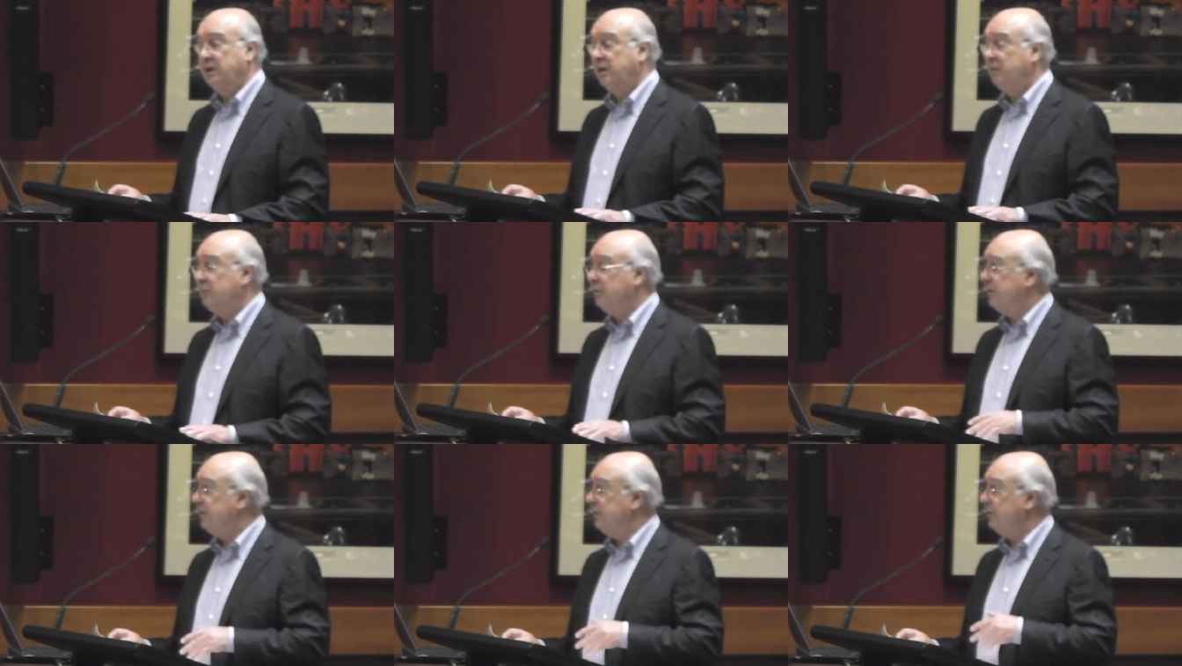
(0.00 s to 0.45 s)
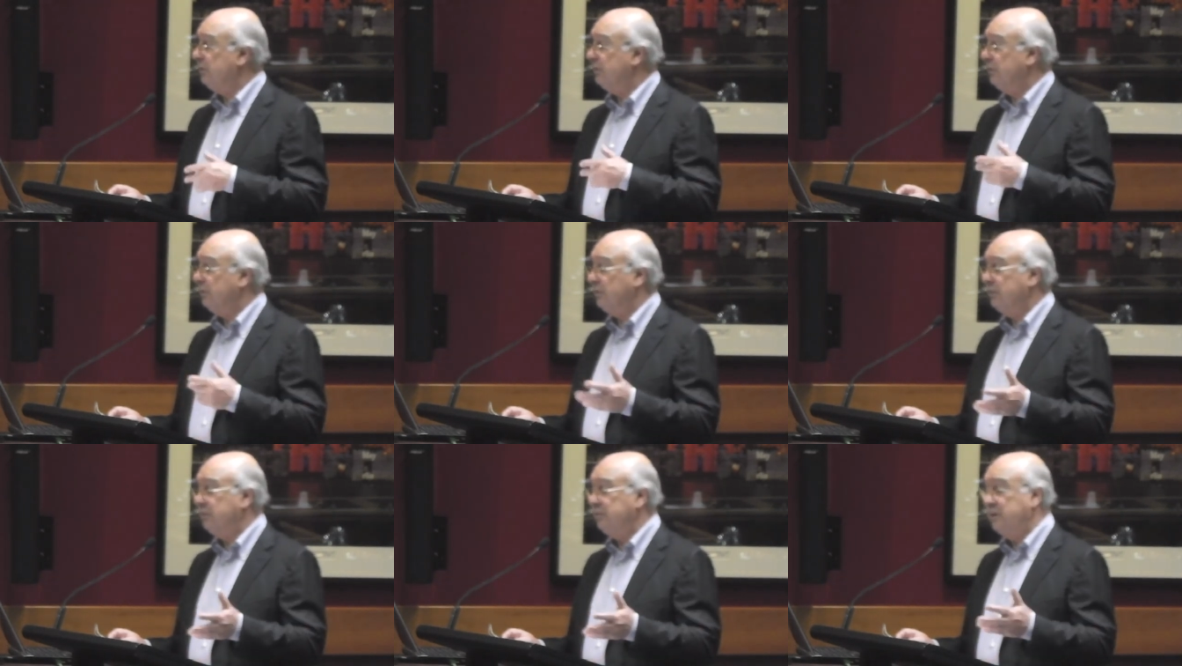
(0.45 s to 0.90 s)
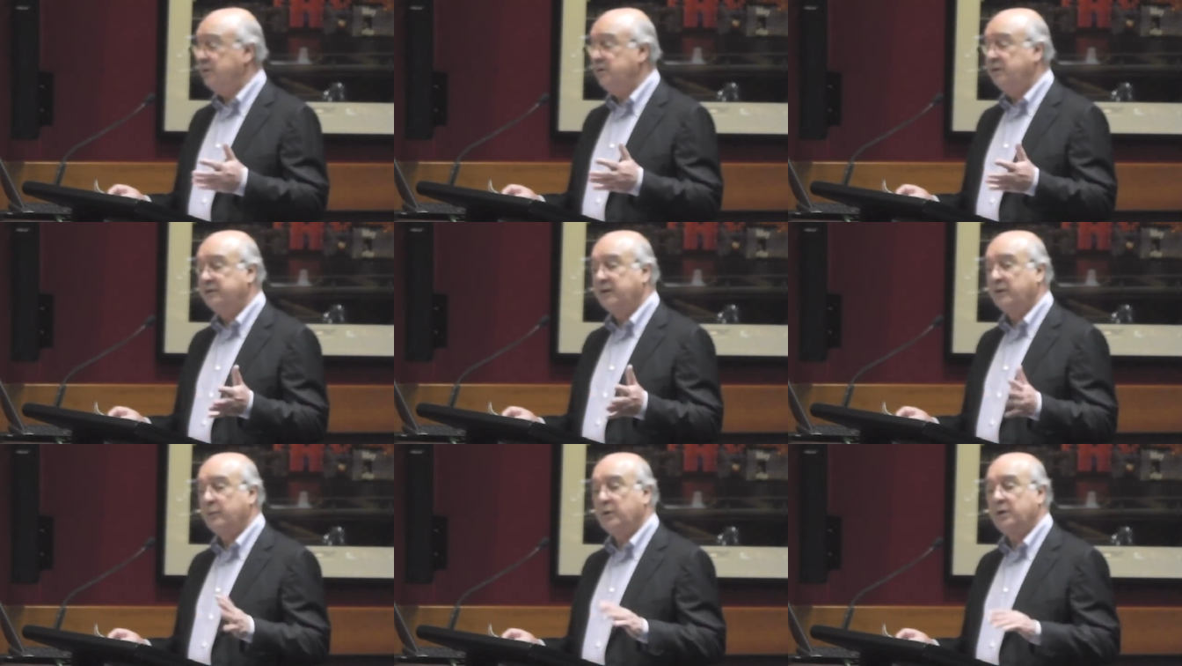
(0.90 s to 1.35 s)
and it was the ordinary
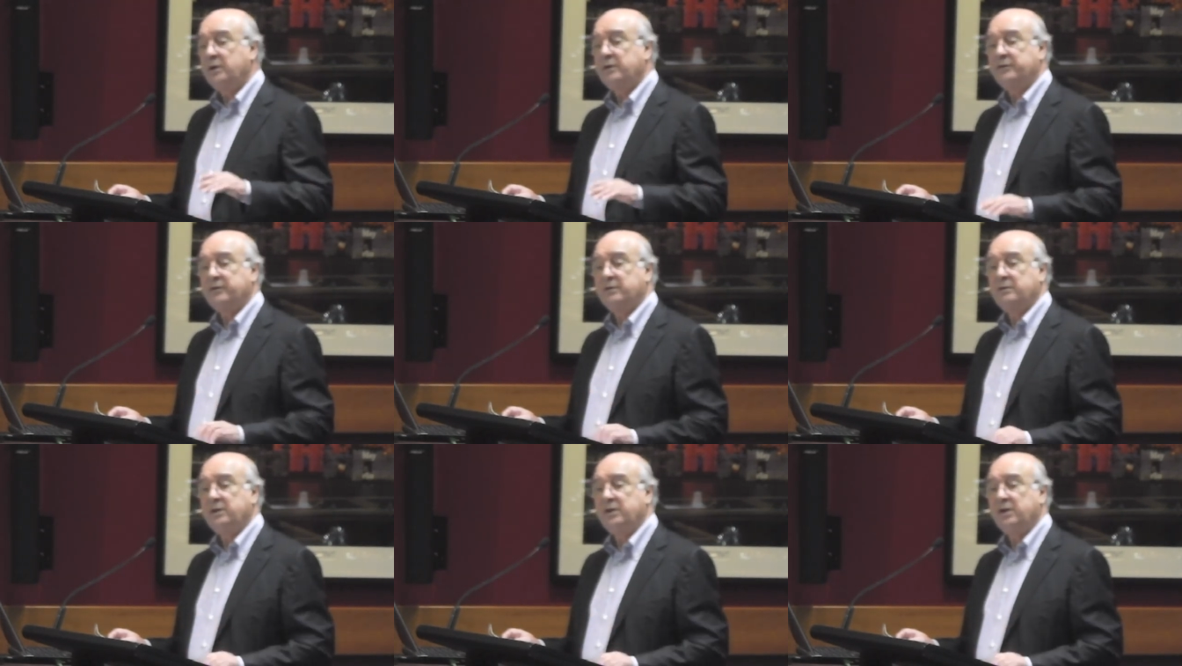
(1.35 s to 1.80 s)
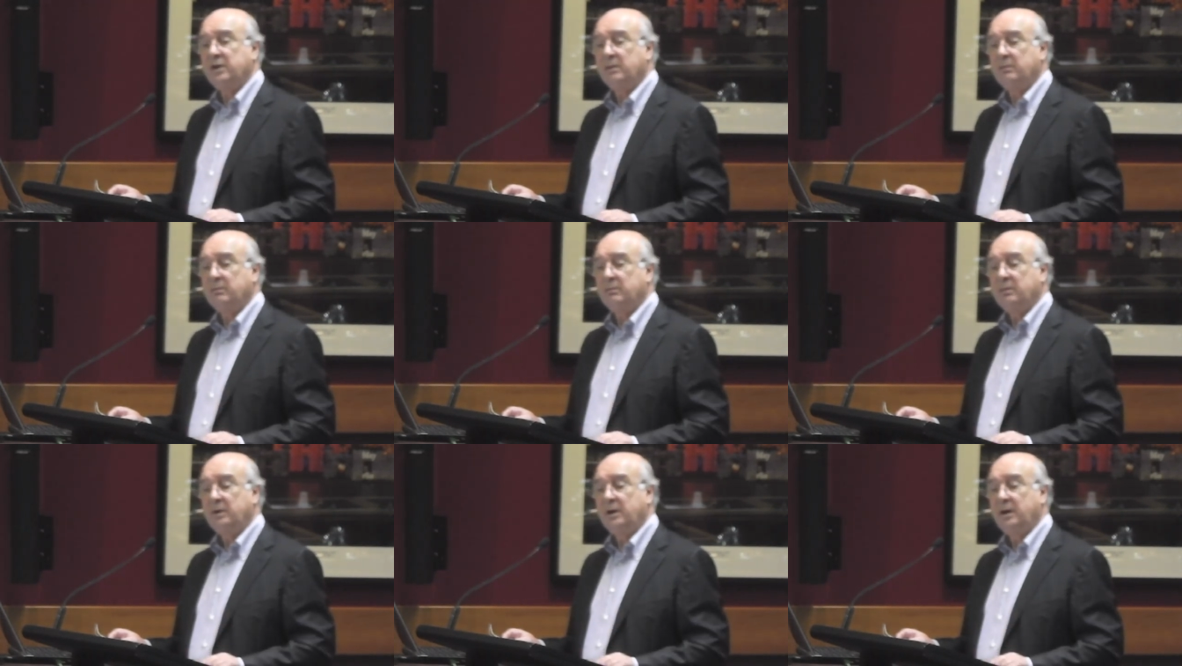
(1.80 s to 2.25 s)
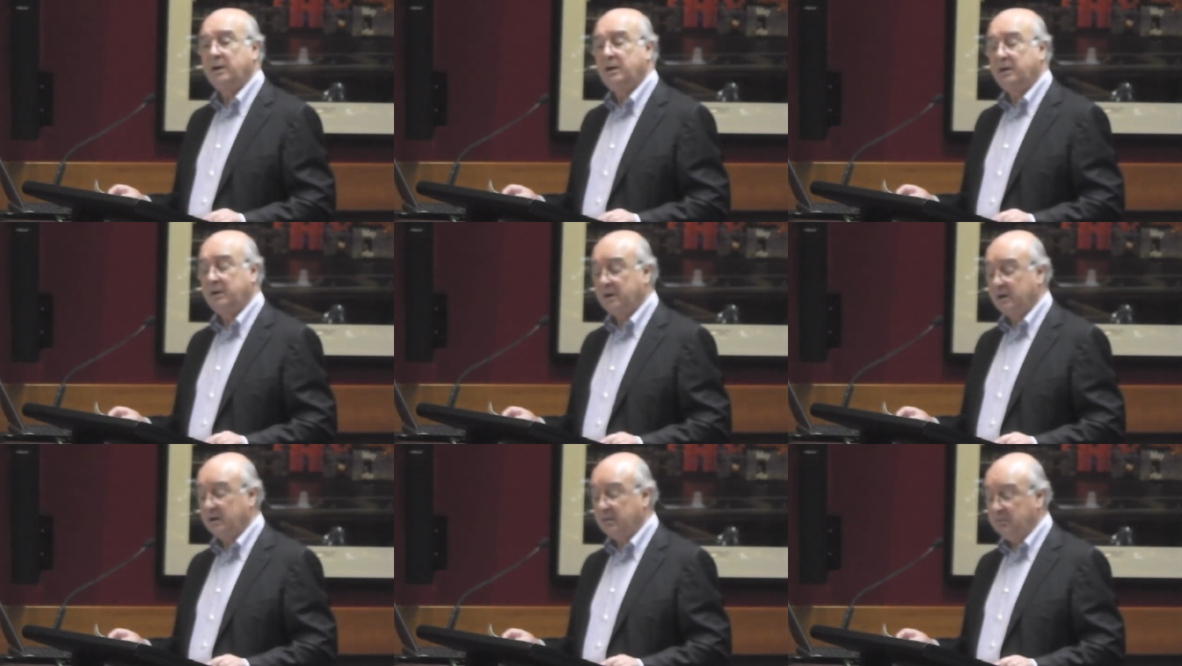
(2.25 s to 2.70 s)
New South Wales curriculum.
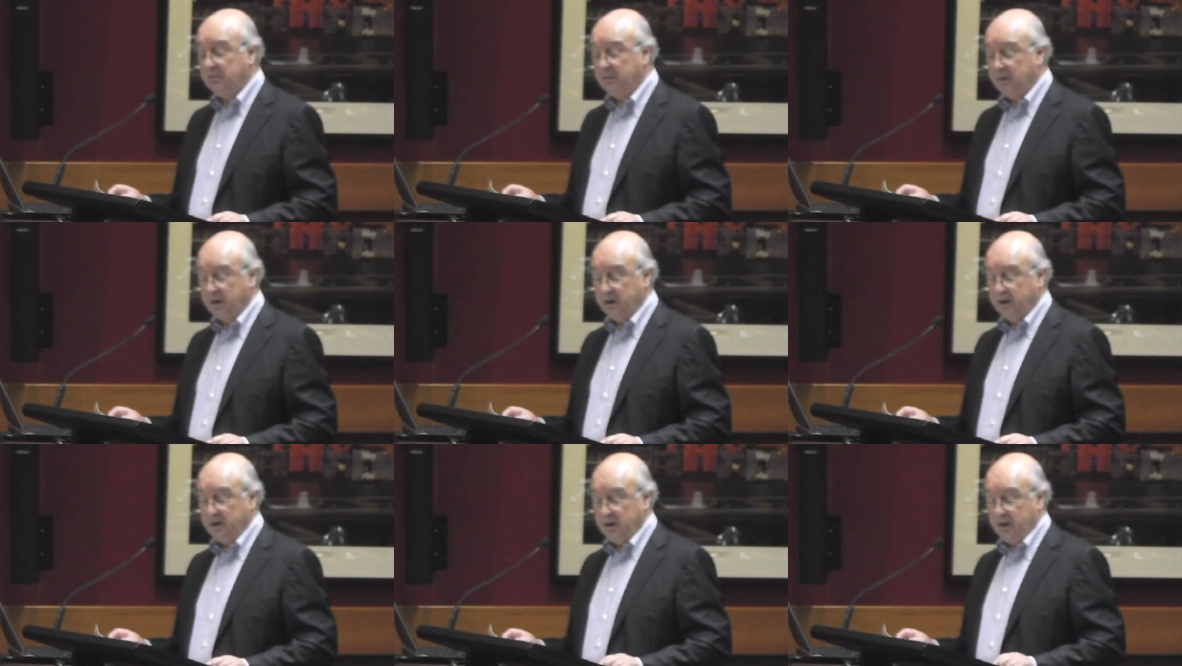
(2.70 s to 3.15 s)
And um,